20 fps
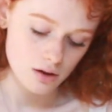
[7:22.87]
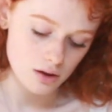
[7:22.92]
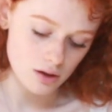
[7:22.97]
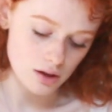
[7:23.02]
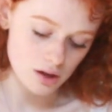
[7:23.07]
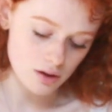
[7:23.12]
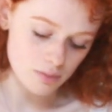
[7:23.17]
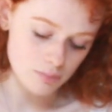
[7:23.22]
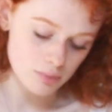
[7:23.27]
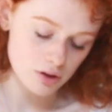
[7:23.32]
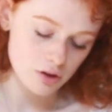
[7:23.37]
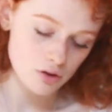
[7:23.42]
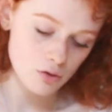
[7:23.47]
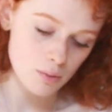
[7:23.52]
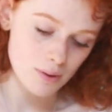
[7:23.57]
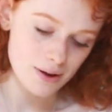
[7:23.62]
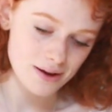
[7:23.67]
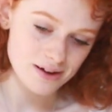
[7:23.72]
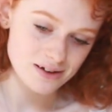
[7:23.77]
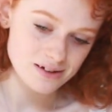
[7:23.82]
it can be
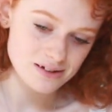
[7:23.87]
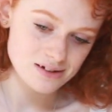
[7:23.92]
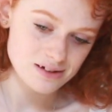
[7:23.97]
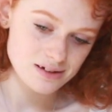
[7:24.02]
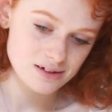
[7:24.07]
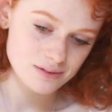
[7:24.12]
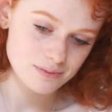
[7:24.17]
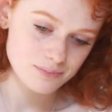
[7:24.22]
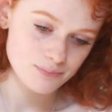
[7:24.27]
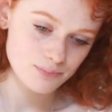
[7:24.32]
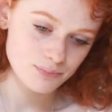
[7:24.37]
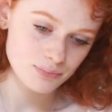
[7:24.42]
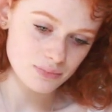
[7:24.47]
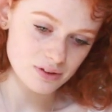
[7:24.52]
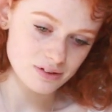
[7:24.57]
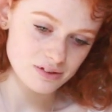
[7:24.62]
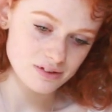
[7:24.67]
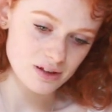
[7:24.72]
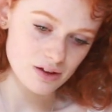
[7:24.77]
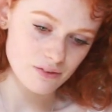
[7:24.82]
quite
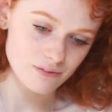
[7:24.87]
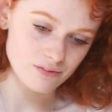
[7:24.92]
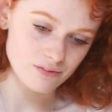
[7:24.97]
self